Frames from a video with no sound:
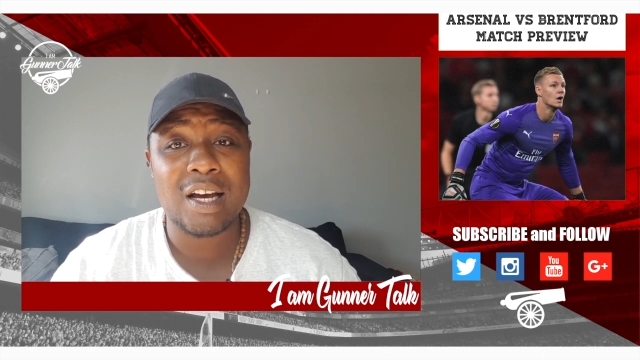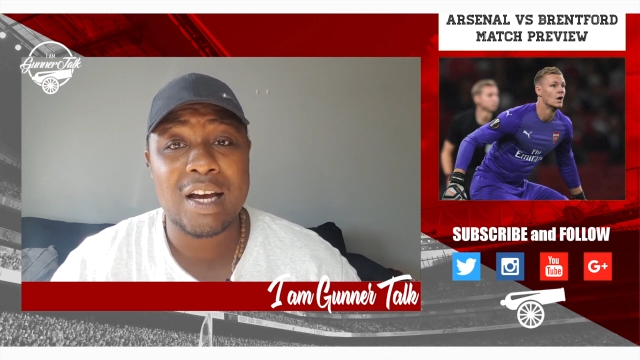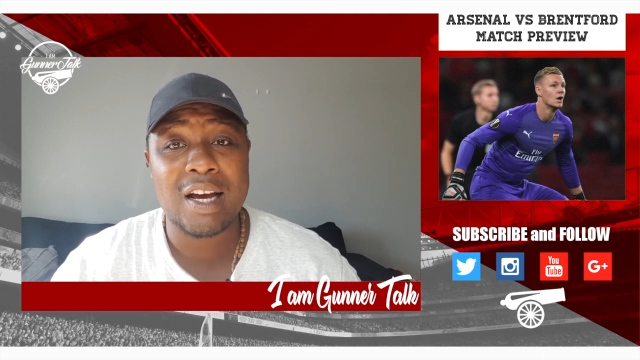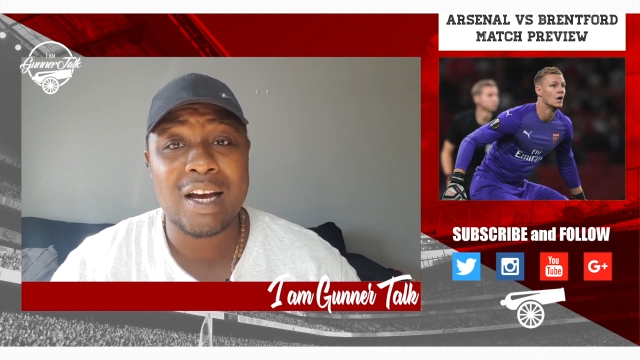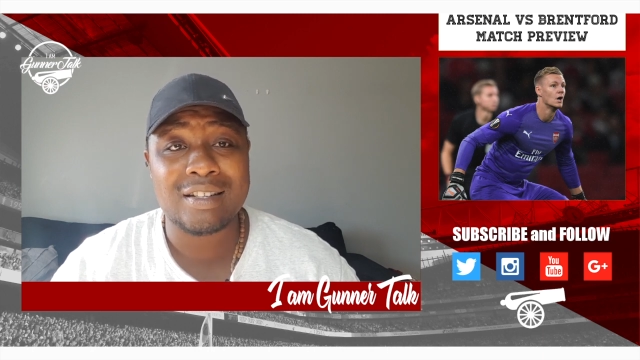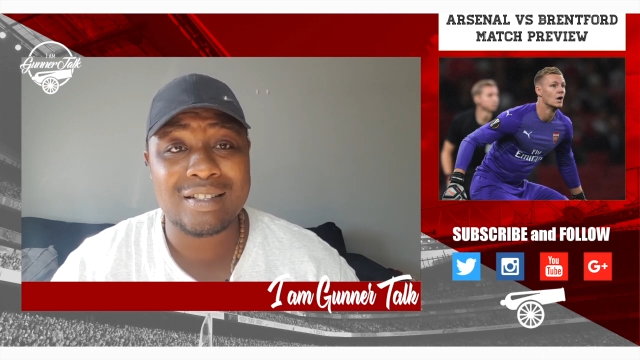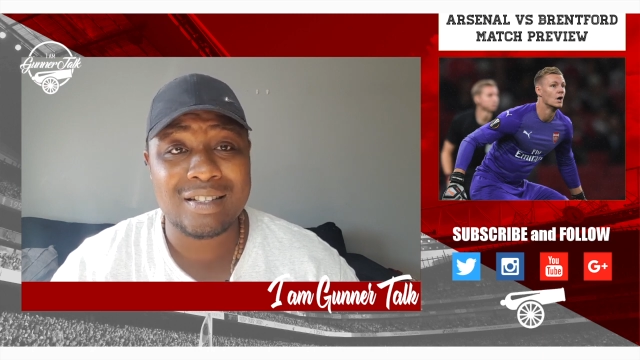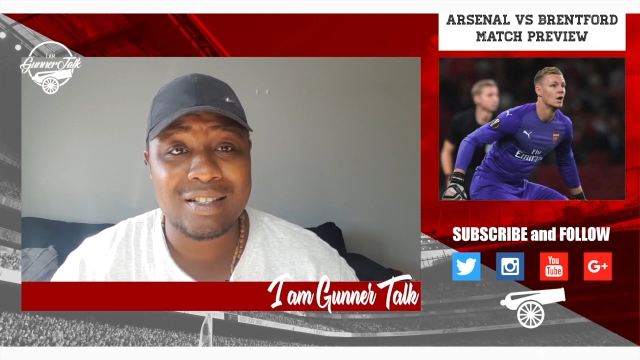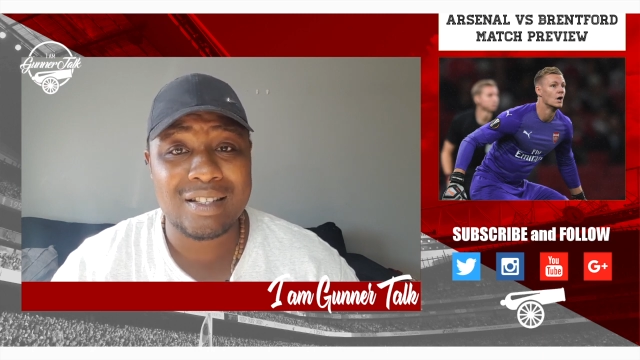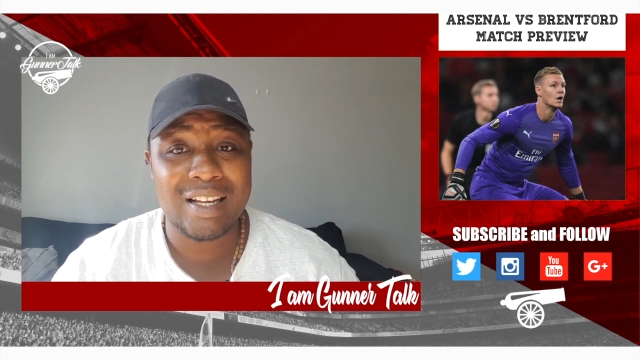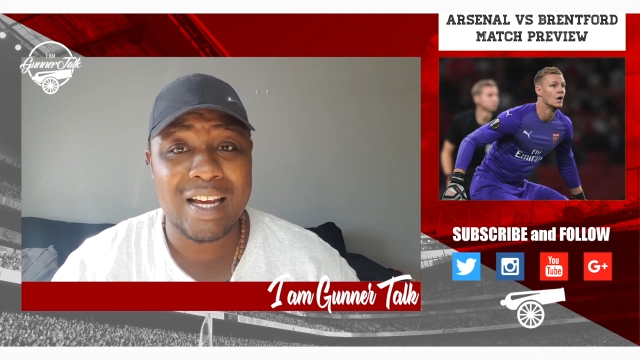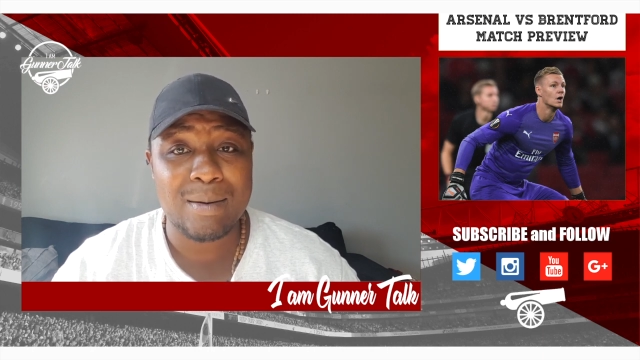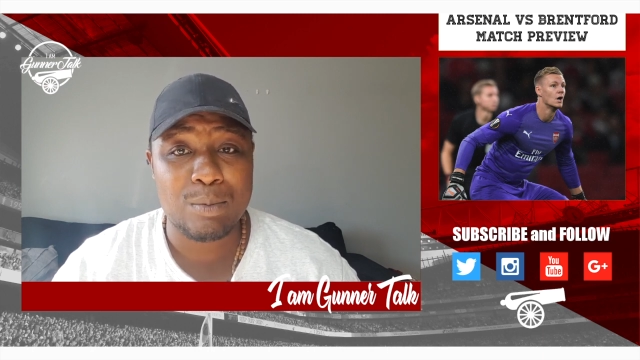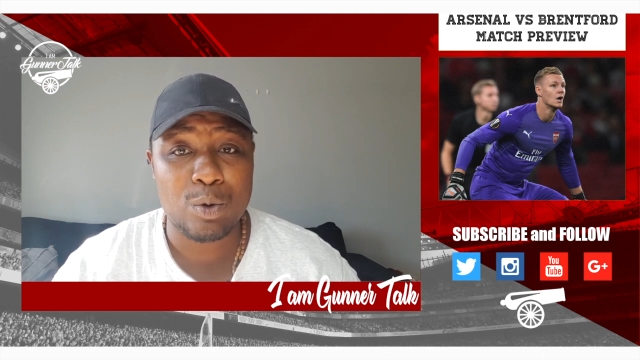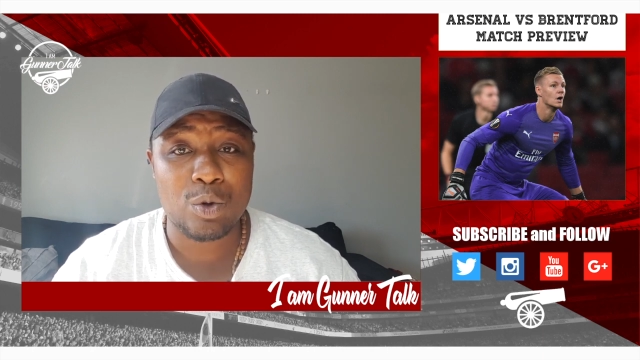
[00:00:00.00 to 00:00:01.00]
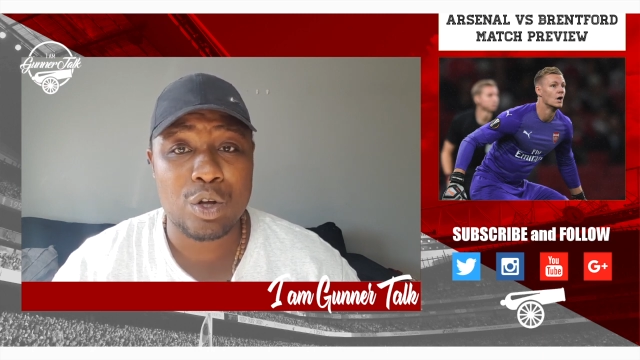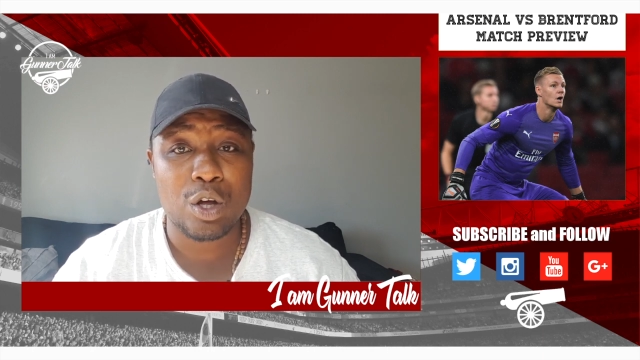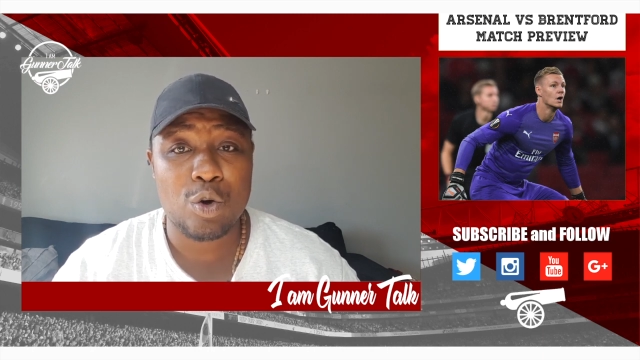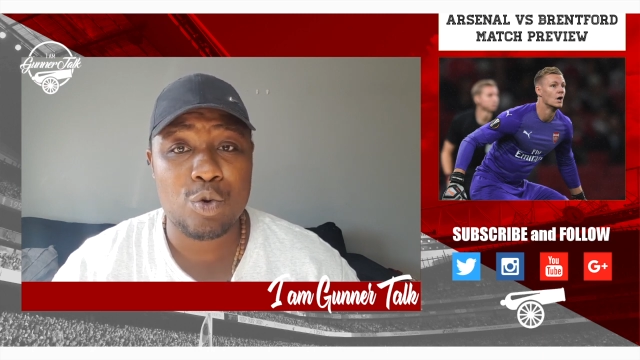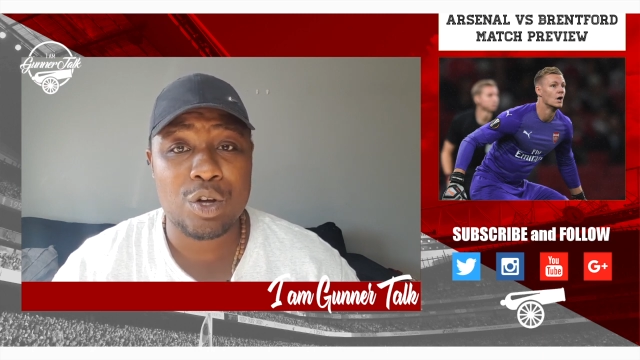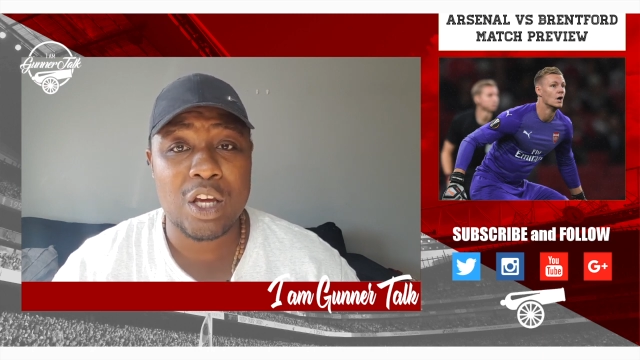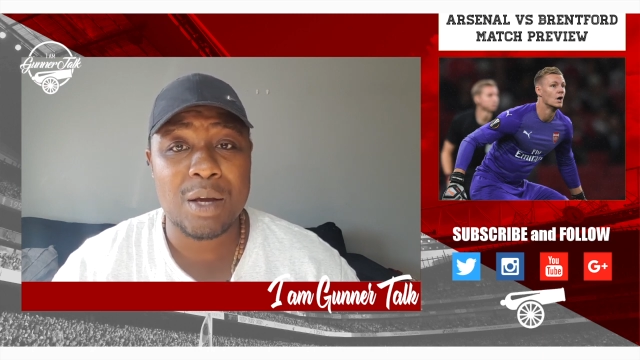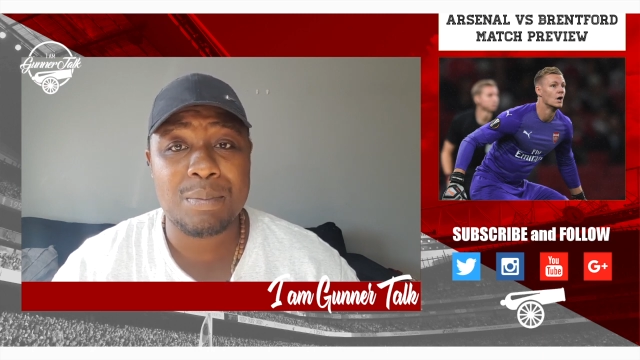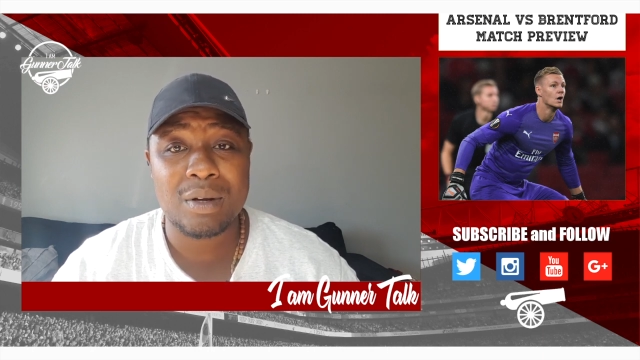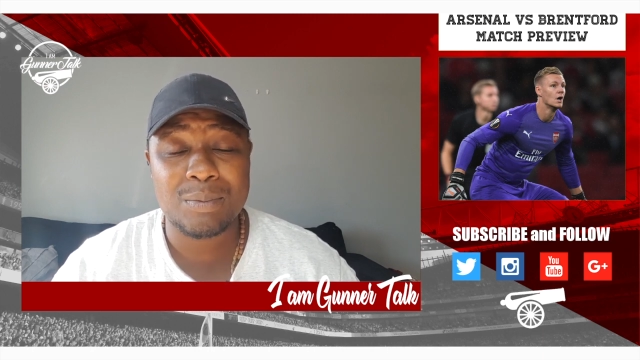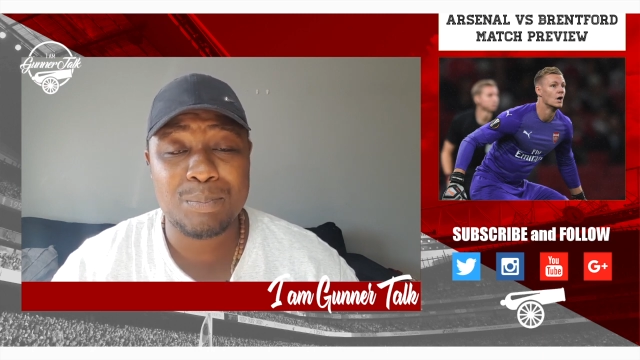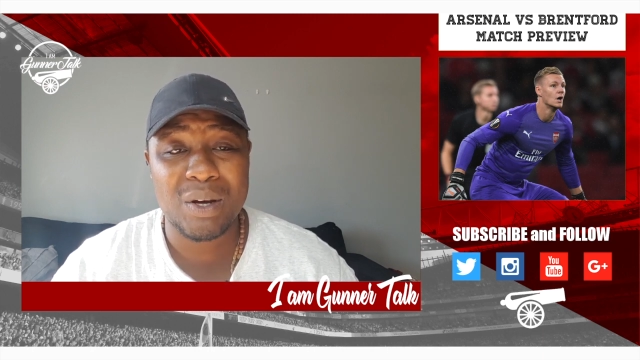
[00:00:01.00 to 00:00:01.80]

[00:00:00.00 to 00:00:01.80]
a stable goalkeeper.